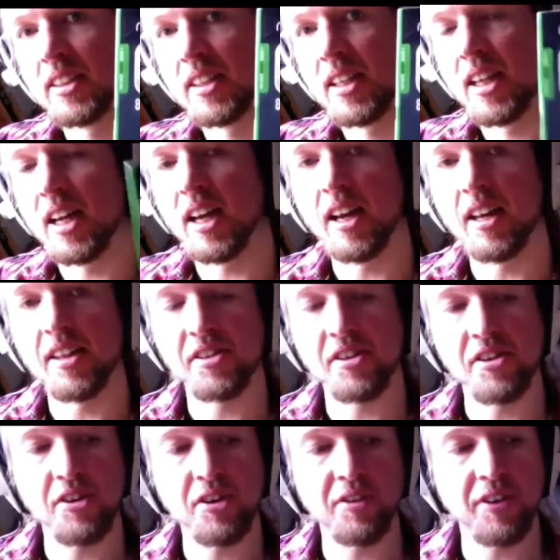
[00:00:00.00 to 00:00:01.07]
Uh, there's a
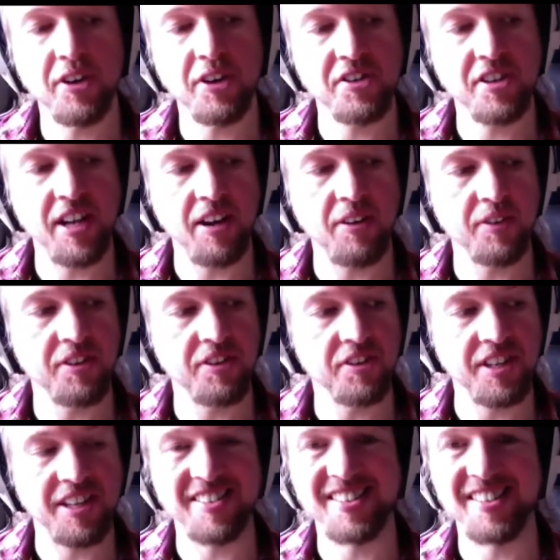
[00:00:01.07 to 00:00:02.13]
newer version out which just
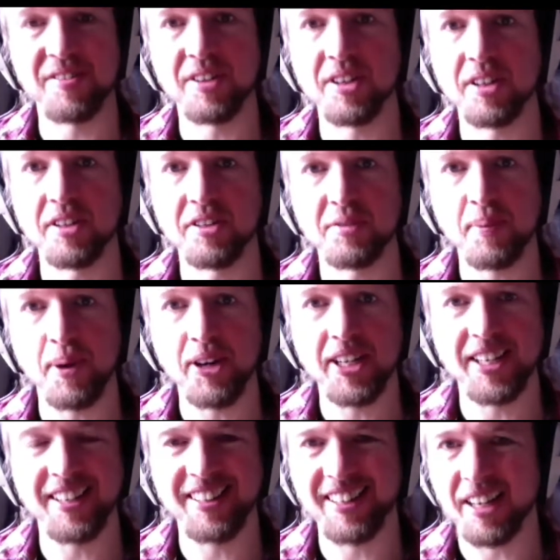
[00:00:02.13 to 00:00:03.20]
has a different colour
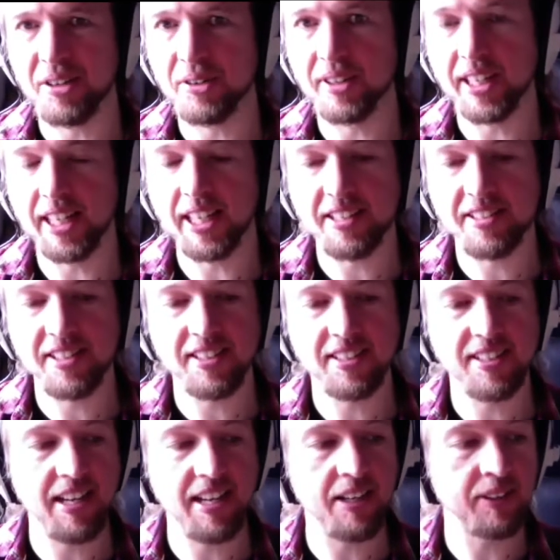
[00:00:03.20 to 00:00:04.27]
spine. I think they call it
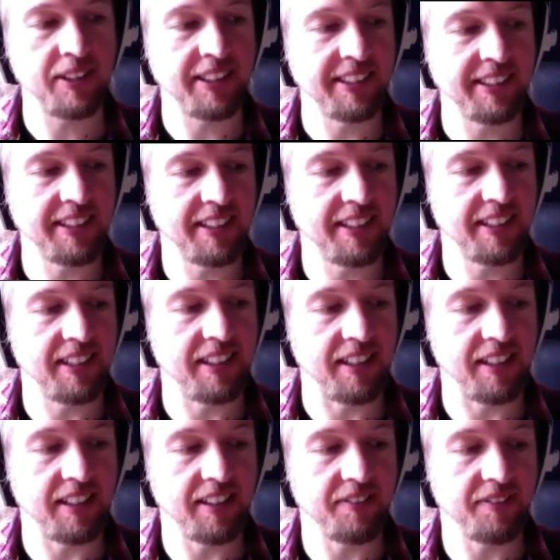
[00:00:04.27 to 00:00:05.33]
classics now. Uh,
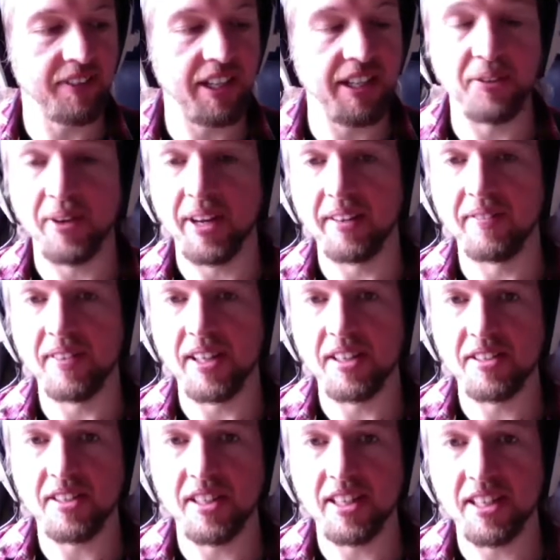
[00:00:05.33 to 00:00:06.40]
either way,
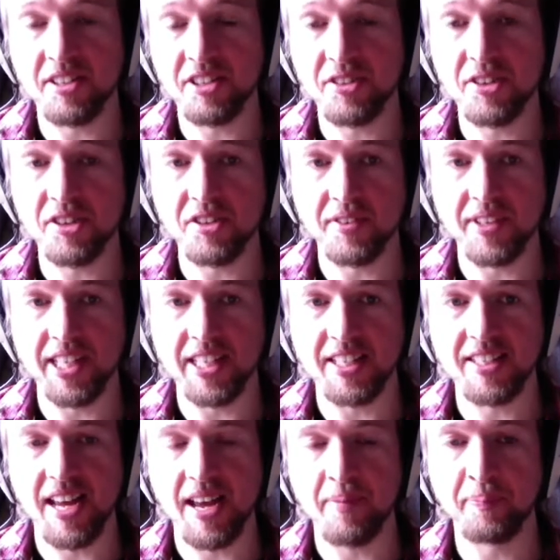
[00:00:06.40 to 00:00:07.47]
it's, you can still use it for the
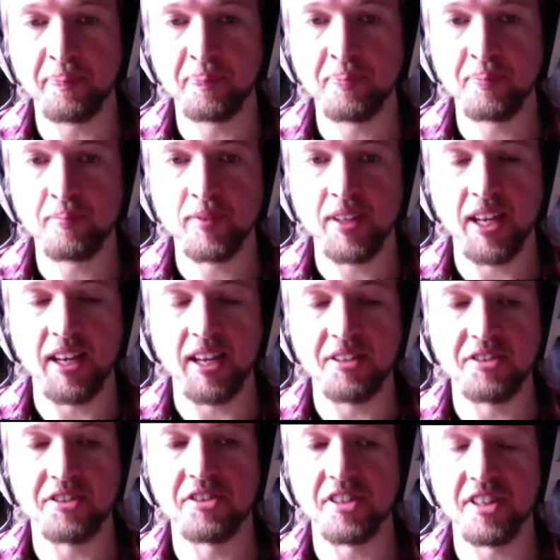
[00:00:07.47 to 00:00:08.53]
exam. Uh,
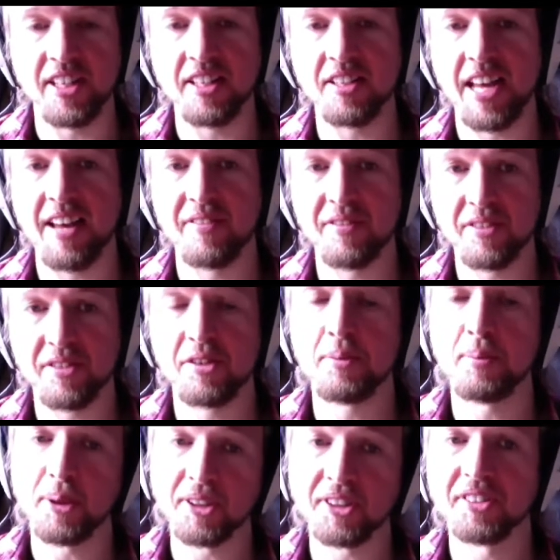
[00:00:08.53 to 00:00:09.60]
it's just you need to have two
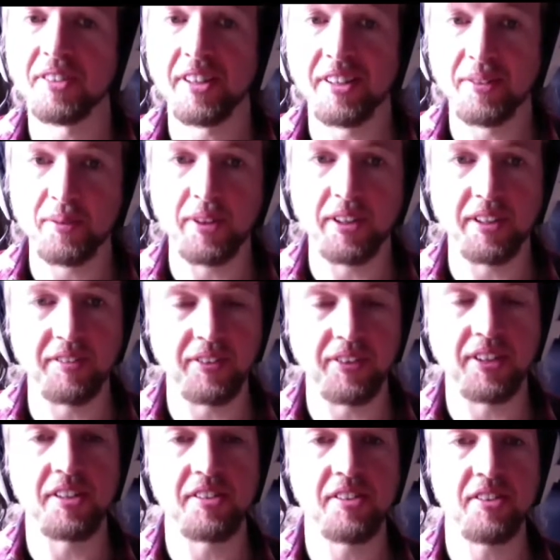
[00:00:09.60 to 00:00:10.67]
books rather than one if you're
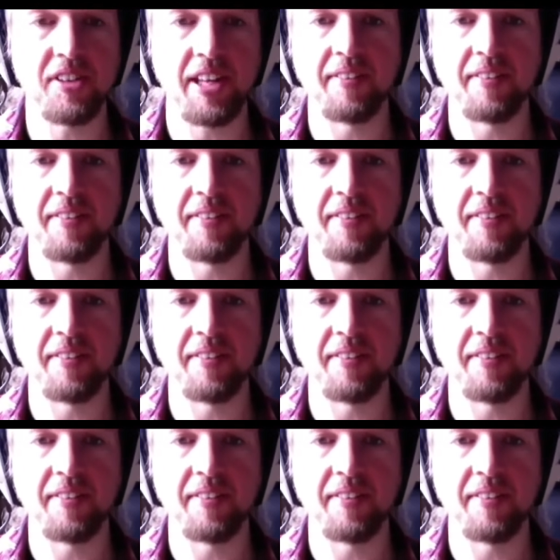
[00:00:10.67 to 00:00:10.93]
going to do that.